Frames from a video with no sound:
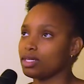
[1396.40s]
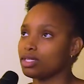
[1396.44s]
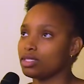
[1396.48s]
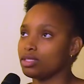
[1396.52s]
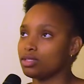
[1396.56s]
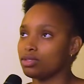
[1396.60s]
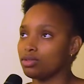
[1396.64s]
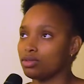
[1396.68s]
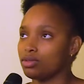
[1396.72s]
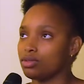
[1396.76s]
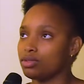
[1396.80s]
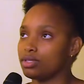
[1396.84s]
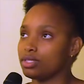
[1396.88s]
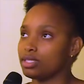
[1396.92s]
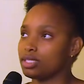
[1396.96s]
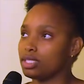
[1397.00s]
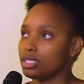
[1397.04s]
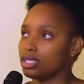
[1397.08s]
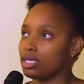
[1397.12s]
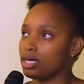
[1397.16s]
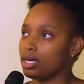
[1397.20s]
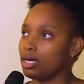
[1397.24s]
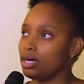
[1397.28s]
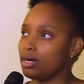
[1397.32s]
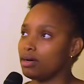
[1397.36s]
So you
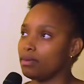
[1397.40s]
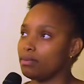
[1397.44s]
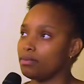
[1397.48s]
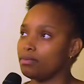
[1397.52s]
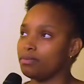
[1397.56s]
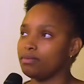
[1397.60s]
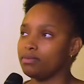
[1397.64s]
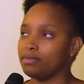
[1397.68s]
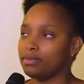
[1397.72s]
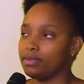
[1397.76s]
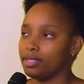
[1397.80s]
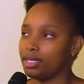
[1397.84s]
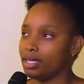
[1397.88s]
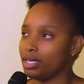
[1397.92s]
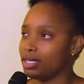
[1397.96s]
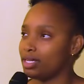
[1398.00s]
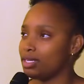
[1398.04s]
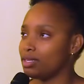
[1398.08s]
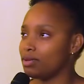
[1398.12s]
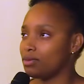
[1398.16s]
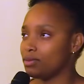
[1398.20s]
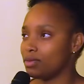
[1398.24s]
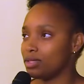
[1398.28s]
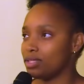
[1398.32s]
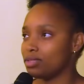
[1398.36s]
see,
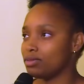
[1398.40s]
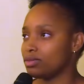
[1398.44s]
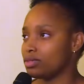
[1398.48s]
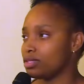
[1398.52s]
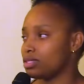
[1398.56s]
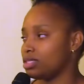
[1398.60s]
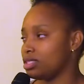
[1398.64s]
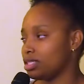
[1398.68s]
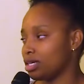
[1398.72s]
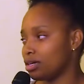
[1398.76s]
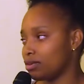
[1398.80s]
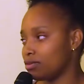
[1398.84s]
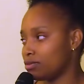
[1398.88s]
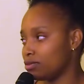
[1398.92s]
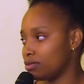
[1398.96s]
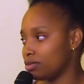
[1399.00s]
gaining weight with junk